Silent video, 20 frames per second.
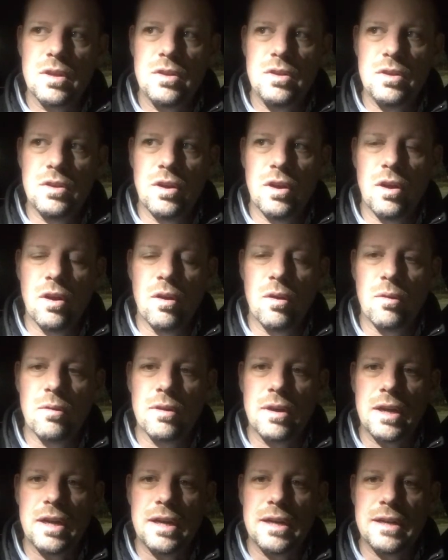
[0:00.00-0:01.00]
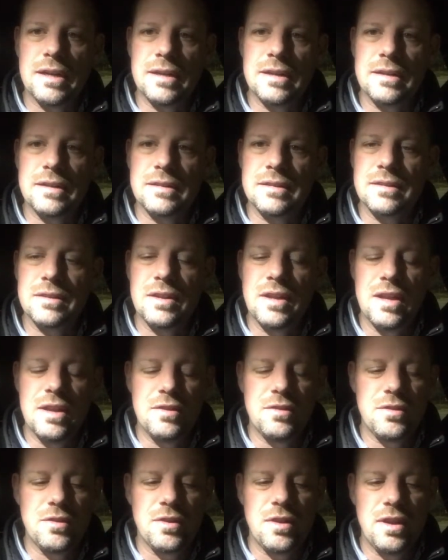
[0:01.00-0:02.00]
you know,
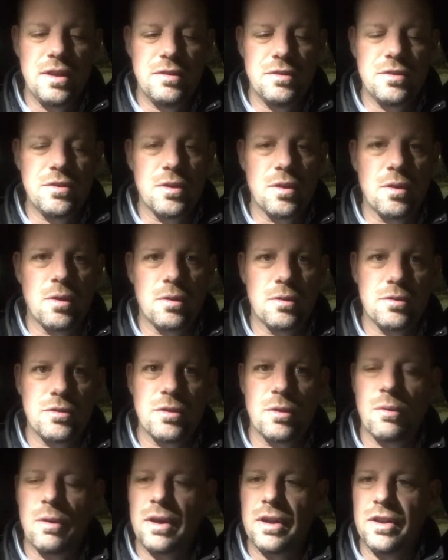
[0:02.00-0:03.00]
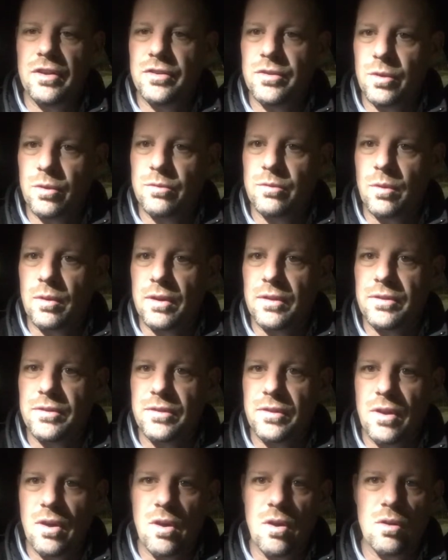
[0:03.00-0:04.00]
and so on and so forth.
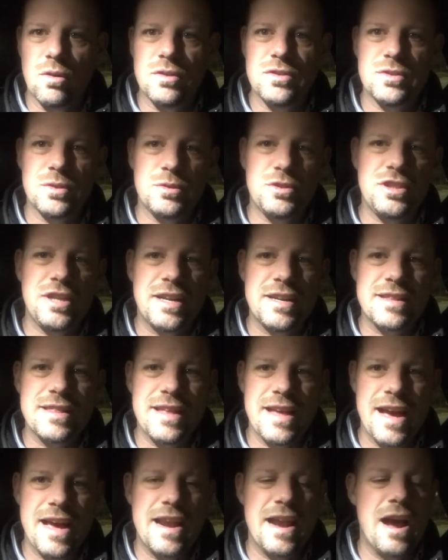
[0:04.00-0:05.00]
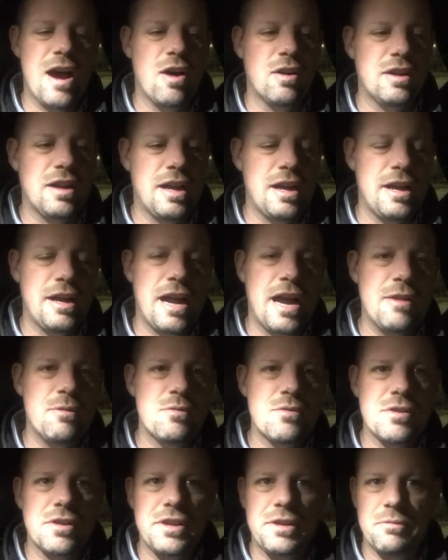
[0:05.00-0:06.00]
So check that out. I
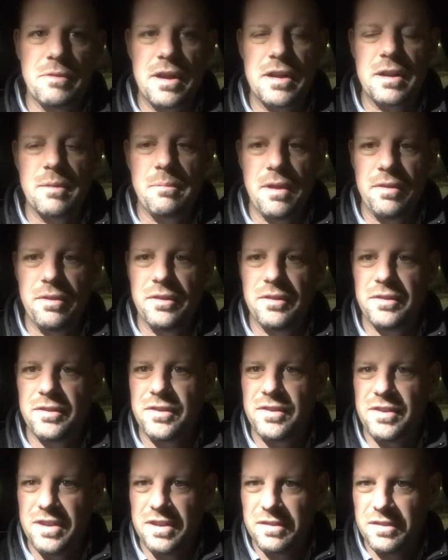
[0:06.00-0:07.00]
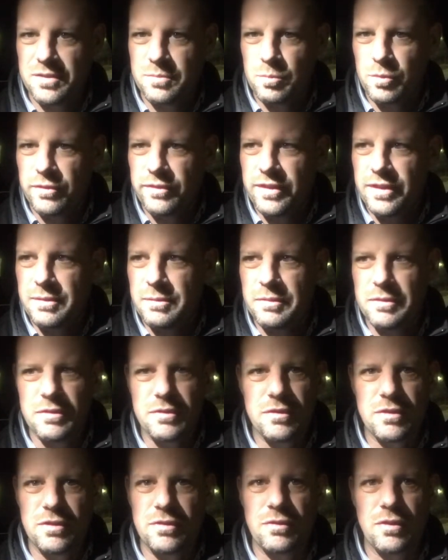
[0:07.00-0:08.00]
really recommend that seeing this movie,
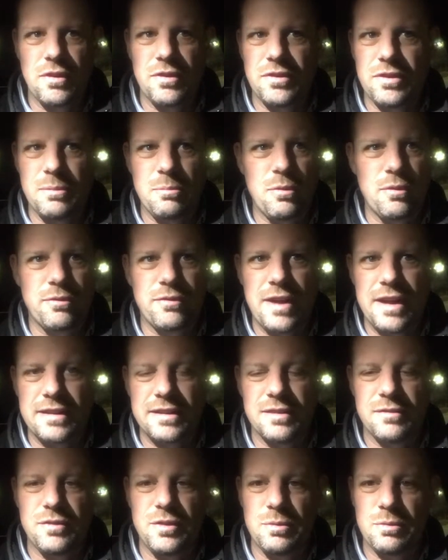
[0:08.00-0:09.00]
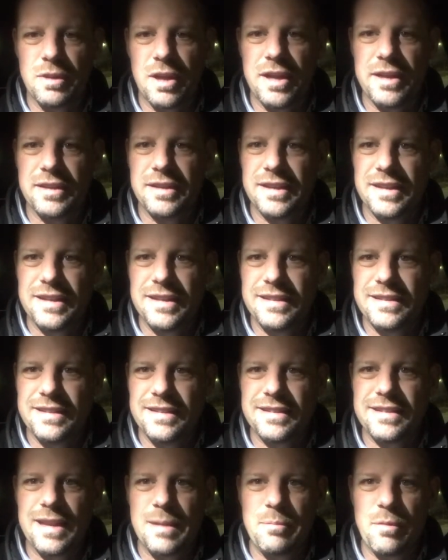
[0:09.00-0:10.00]
just for the simple fact, if you like
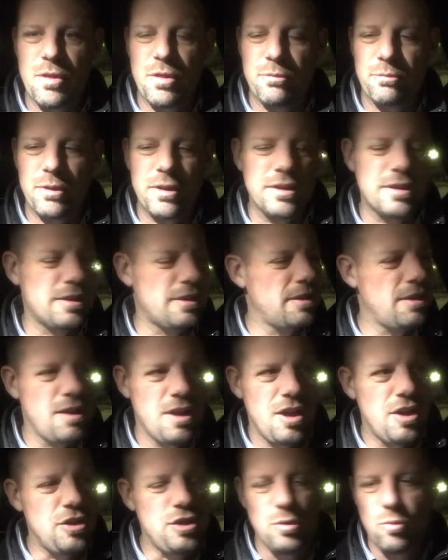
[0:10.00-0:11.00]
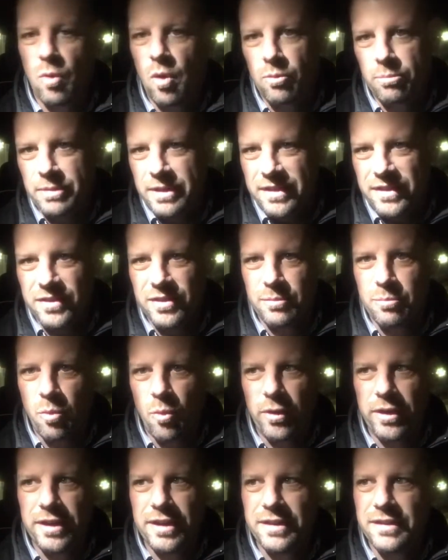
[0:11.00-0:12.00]
this type of thriller, you won't be
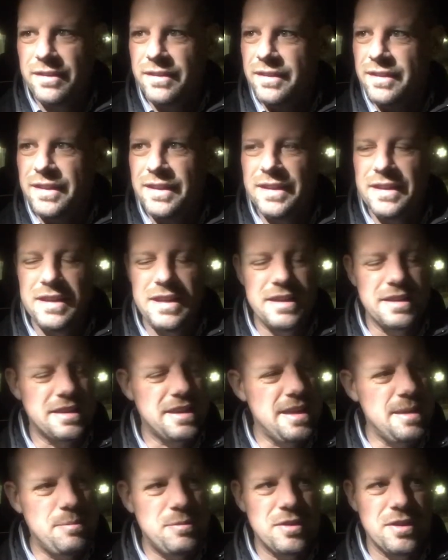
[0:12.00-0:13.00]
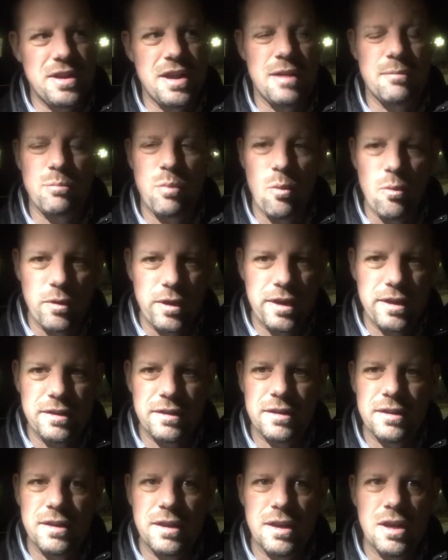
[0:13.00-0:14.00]
disappointed. It keeps it on point.
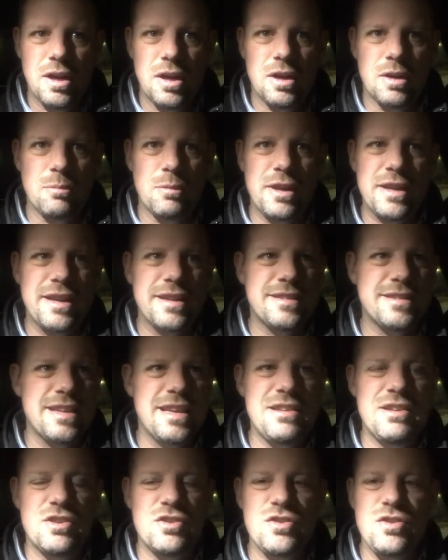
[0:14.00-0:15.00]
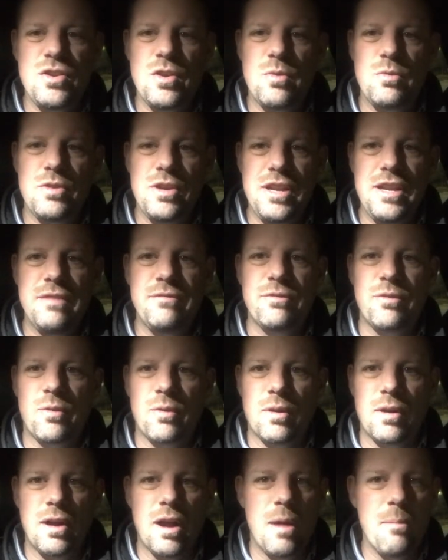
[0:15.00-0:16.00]
Like I said, there's no need
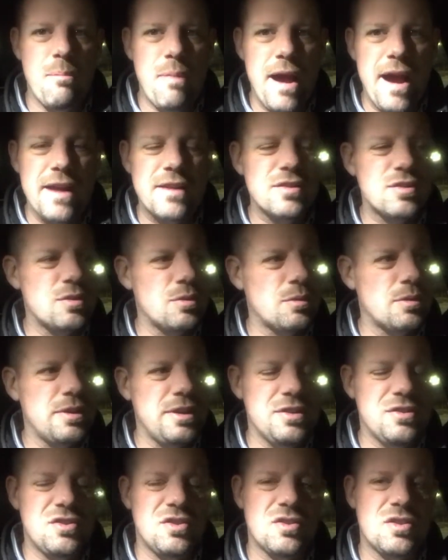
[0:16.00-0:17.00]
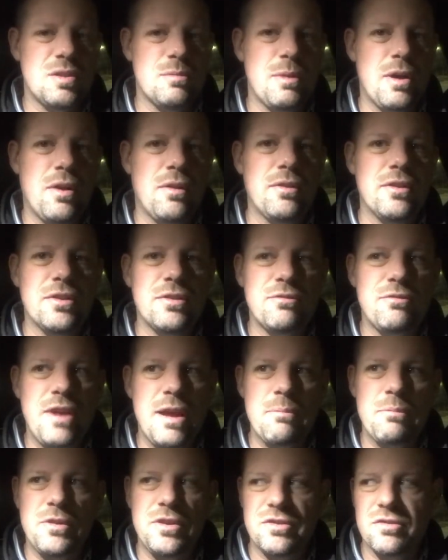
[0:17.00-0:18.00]
for a backstory. It's just about this
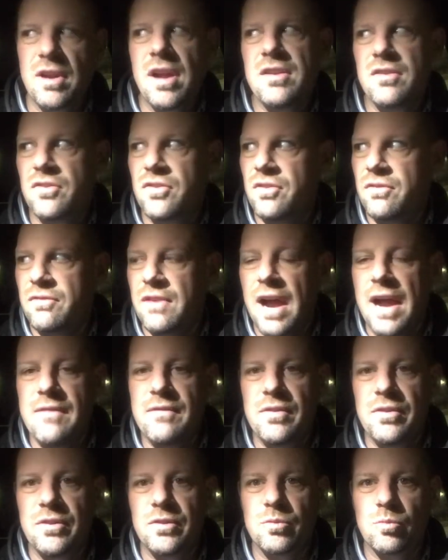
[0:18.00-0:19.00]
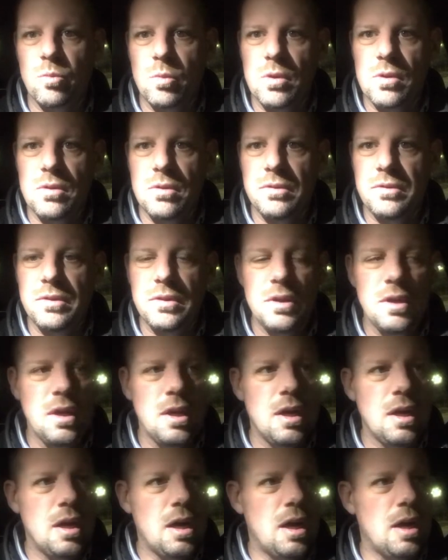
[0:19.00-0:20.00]
family trying to survive in this world.
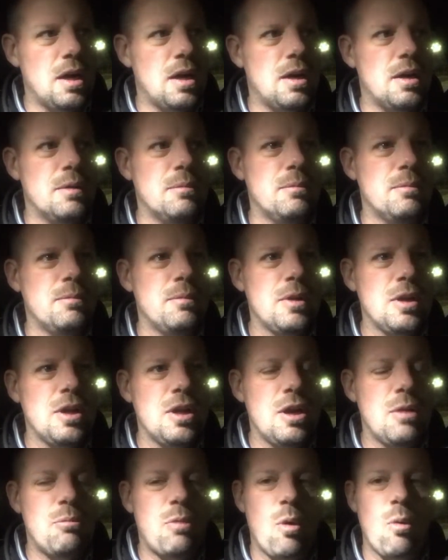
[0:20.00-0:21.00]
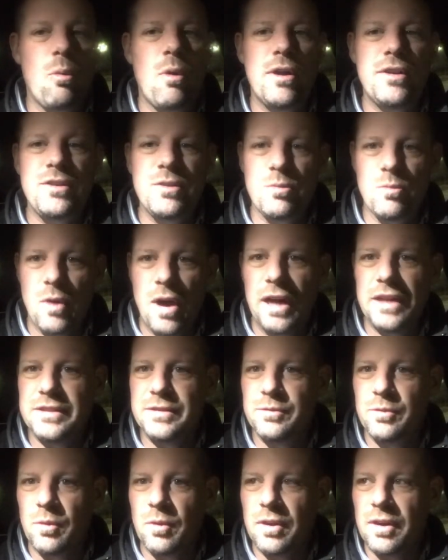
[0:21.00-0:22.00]
But what to
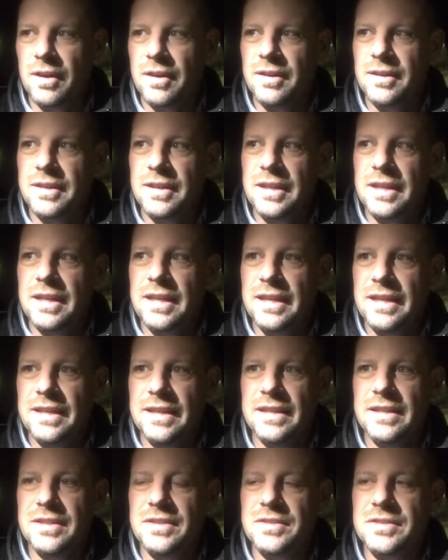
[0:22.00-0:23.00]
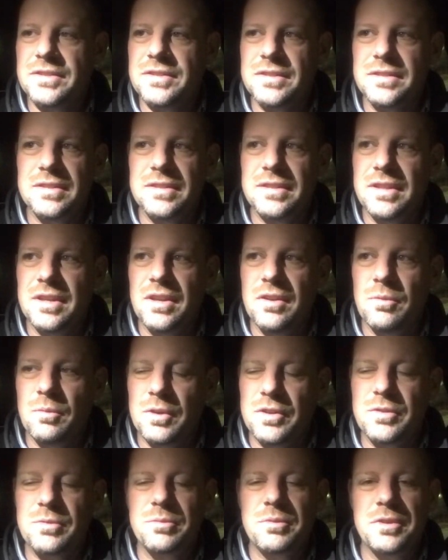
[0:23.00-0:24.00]
watch for is
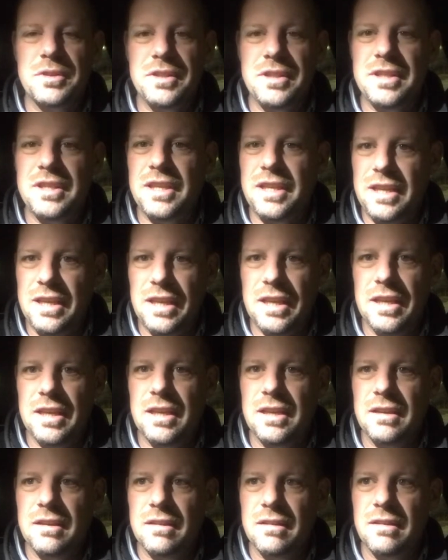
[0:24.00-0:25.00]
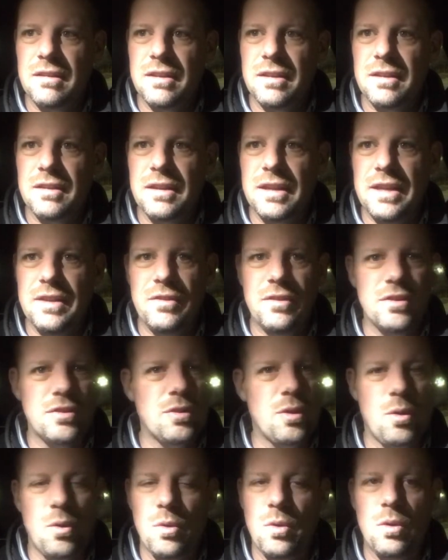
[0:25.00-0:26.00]
what's really key in this
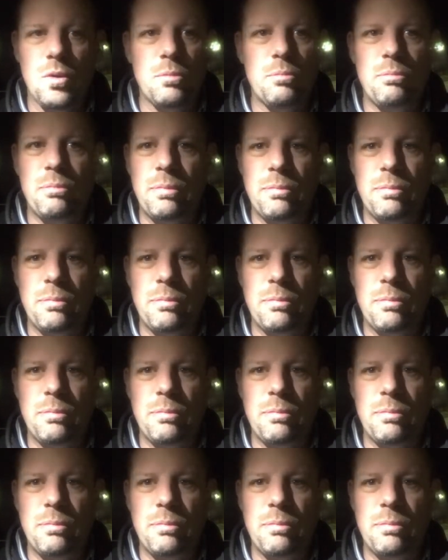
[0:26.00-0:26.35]
whole